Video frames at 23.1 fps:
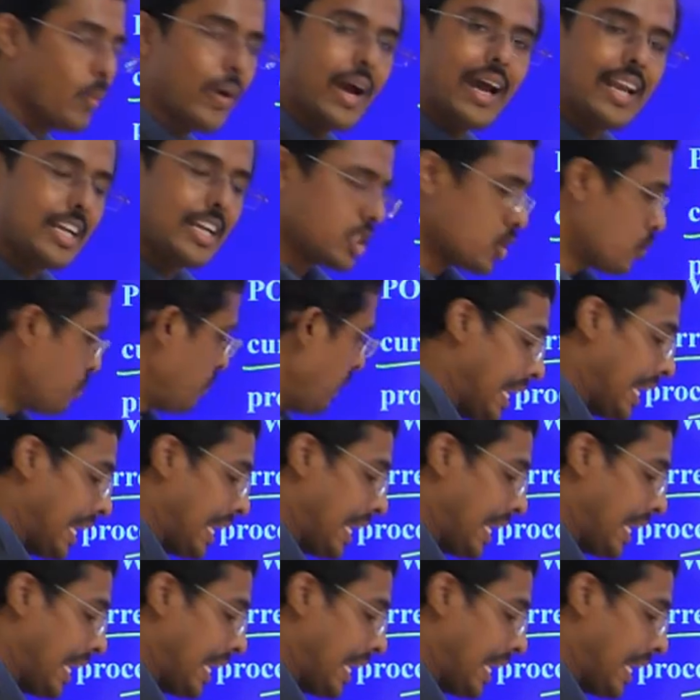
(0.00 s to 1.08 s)
valence band,
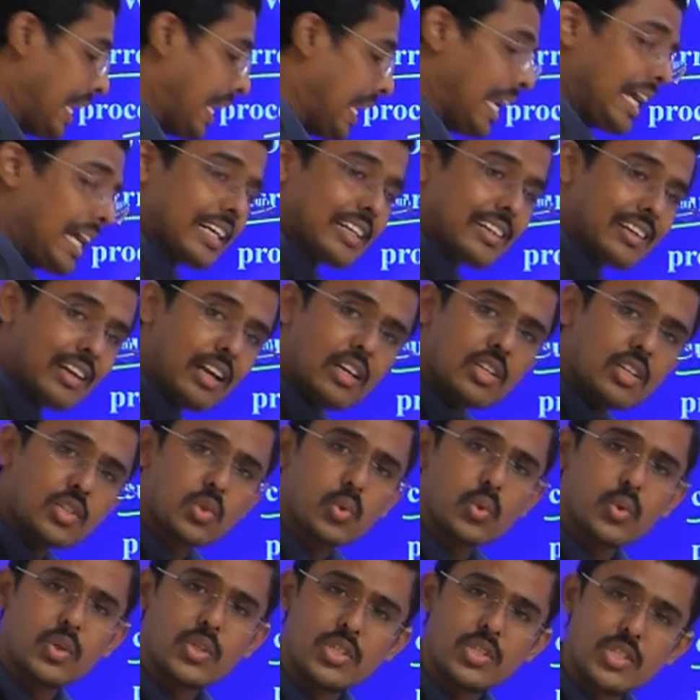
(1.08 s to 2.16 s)
the electron
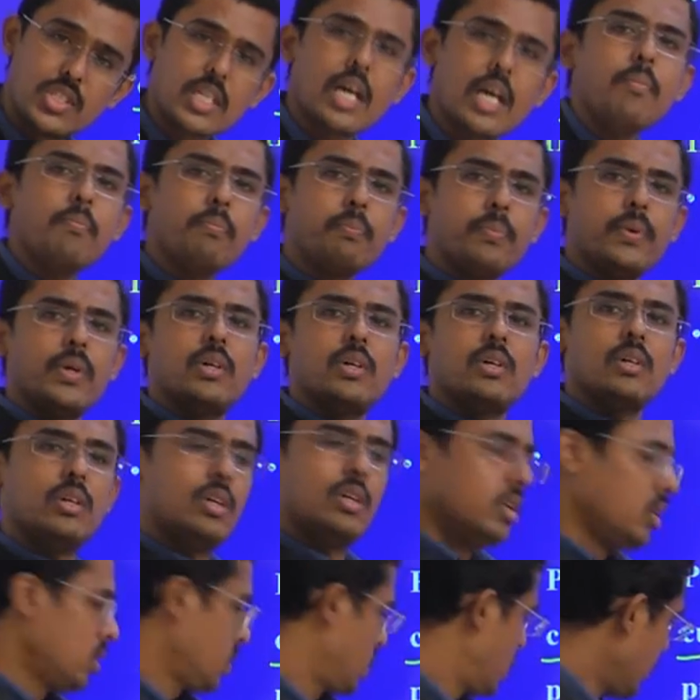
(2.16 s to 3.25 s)
should jump
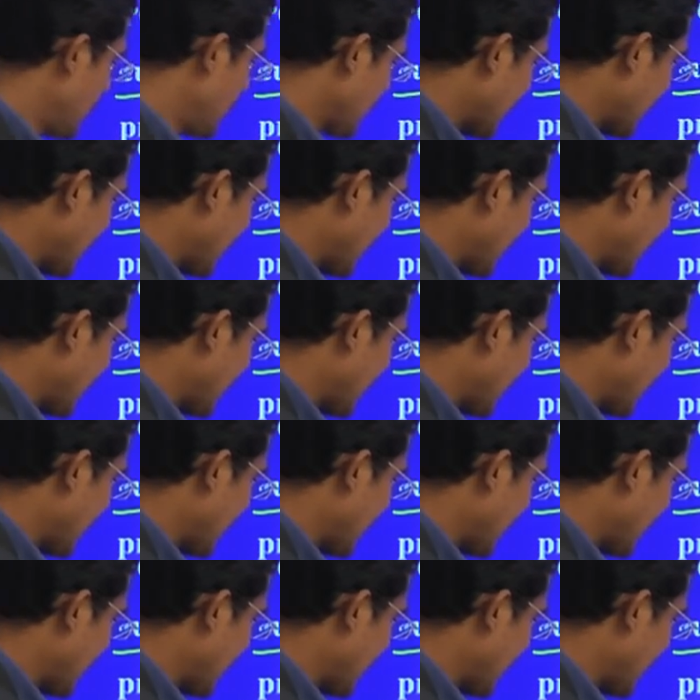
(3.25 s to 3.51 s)
to the